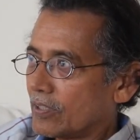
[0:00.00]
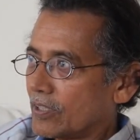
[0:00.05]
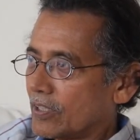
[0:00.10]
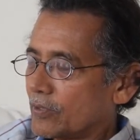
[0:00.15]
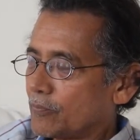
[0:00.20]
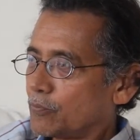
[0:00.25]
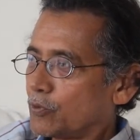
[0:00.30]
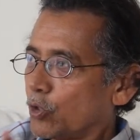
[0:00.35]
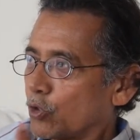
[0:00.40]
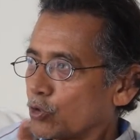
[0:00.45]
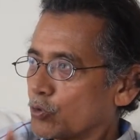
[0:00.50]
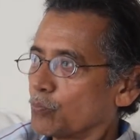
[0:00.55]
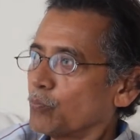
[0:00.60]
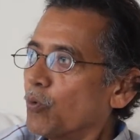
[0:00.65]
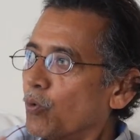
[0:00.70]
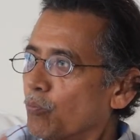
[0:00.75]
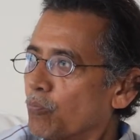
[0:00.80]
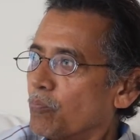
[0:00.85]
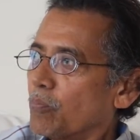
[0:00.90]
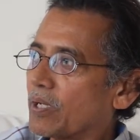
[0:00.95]
If those
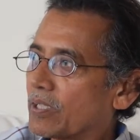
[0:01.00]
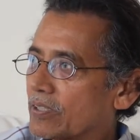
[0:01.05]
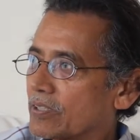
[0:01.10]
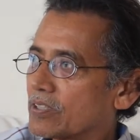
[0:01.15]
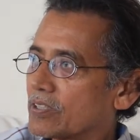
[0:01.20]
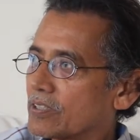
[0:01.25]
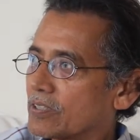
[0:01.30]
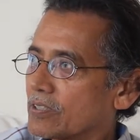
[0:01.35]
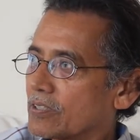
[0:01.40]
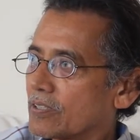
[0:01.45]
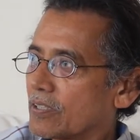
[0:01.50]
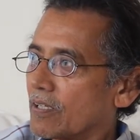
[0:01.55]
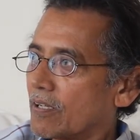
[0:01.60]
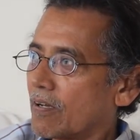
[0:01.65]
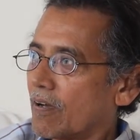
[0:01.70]
movements